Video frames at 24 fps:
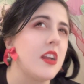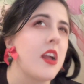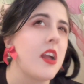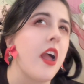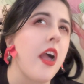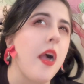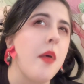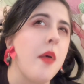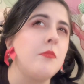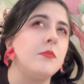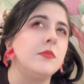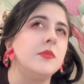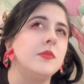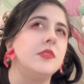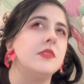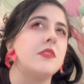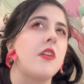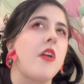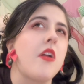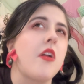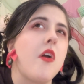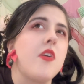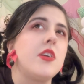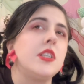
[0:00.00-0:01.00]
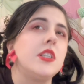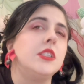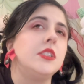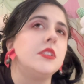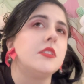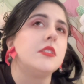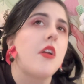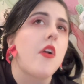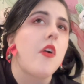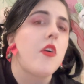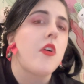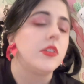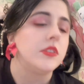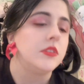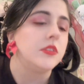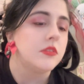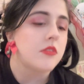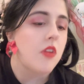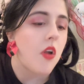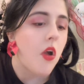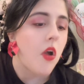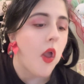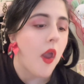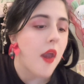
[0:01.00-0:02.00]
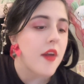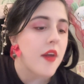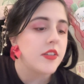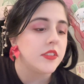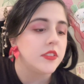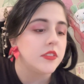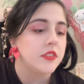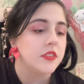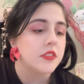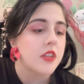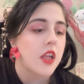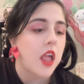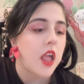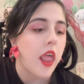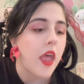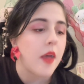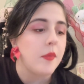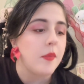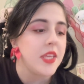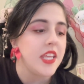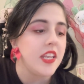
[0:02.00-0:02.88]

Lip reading: I'm